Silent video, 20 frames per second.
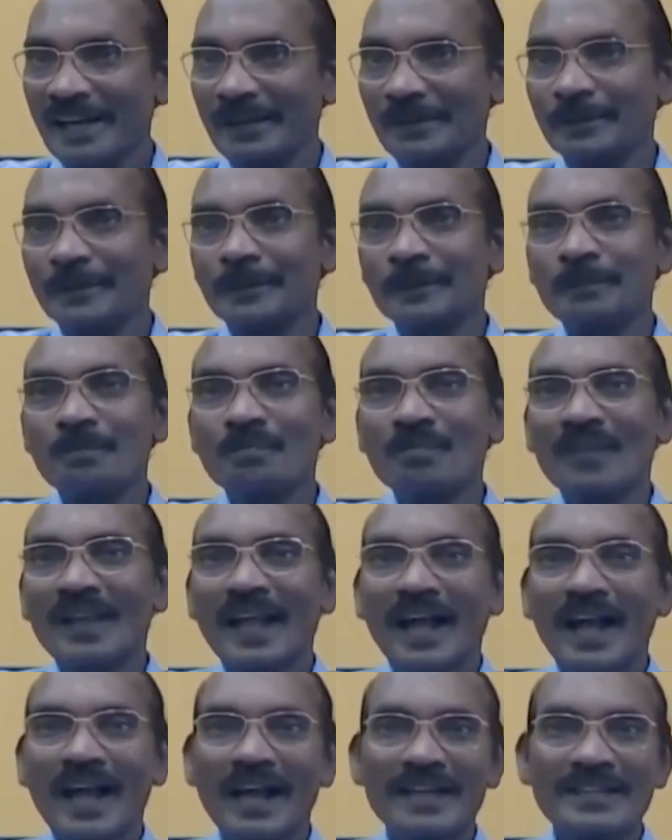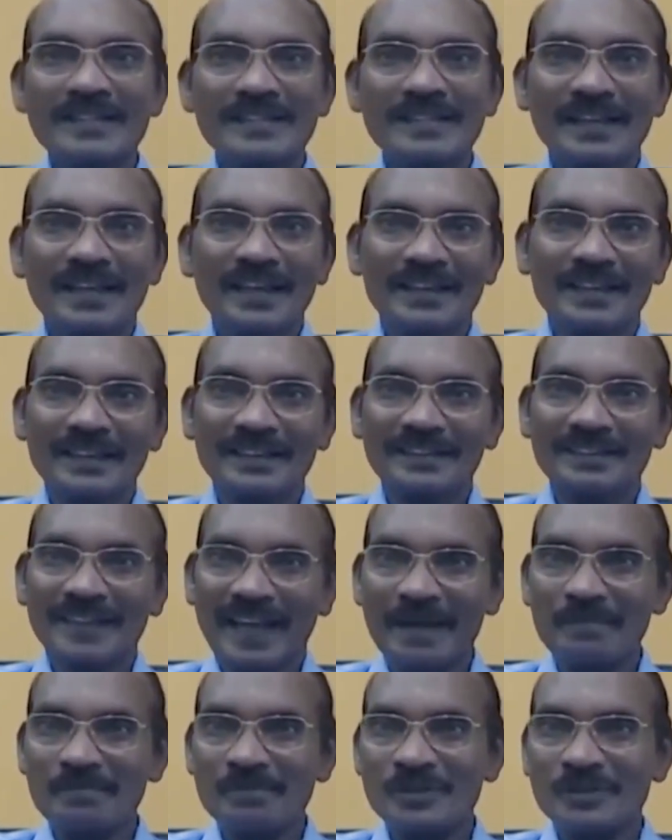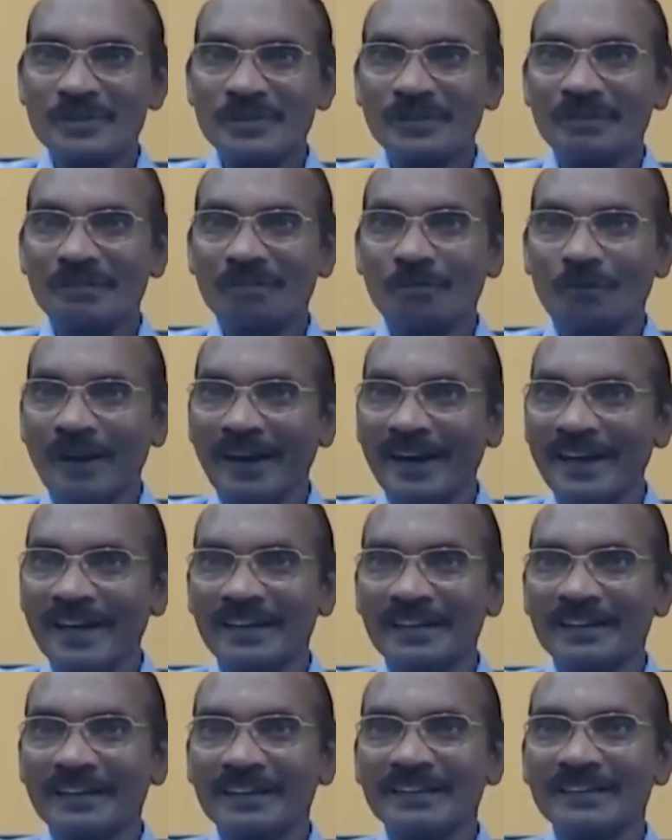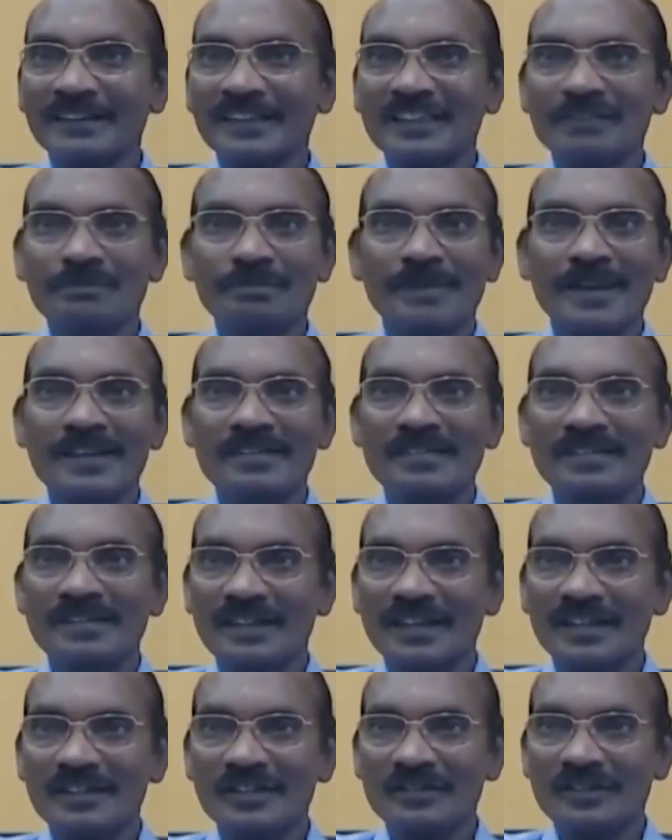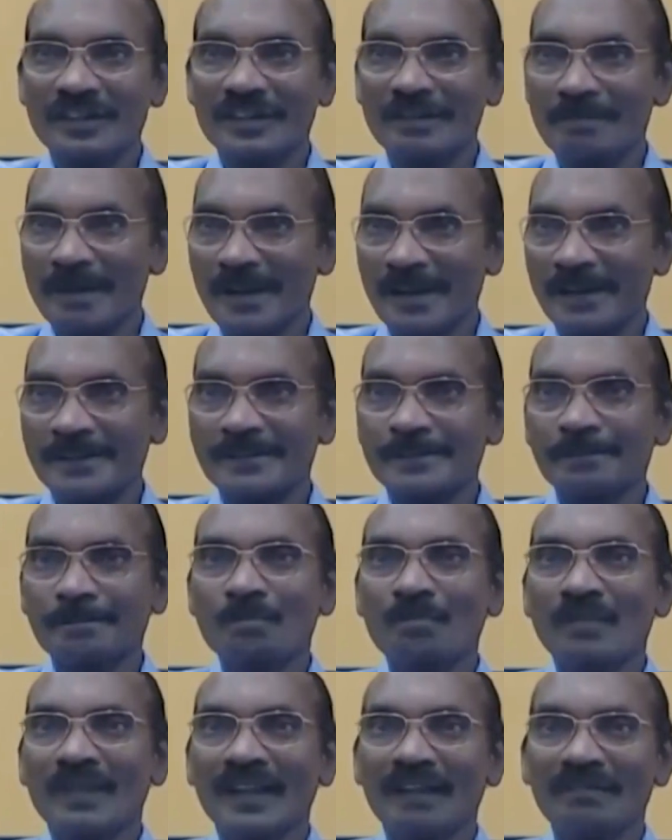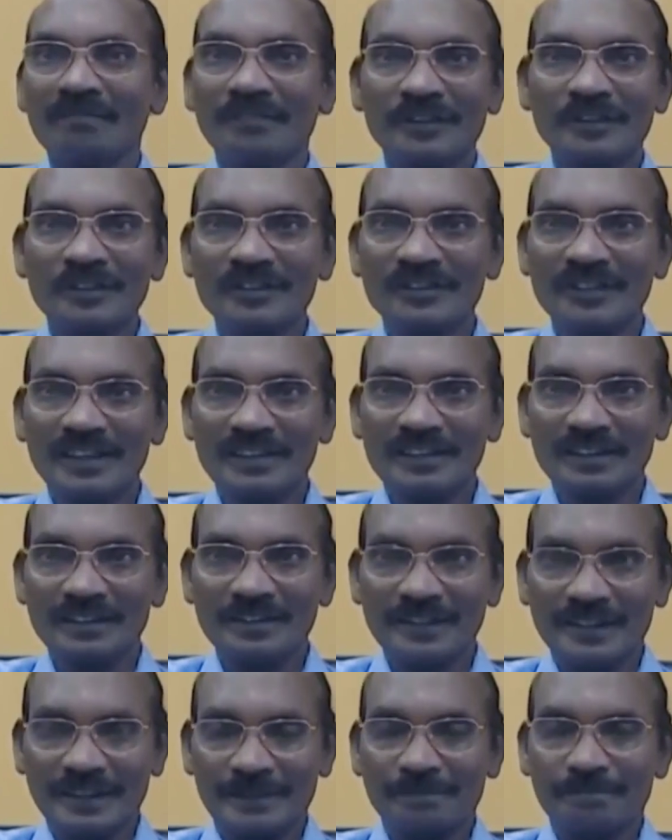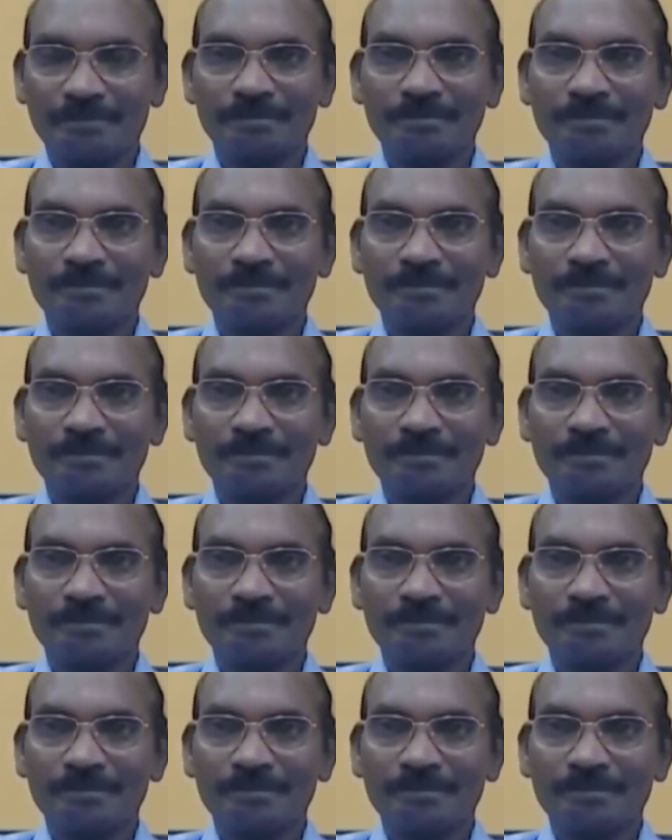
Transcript: value as it aims to widen the space industry base within the country.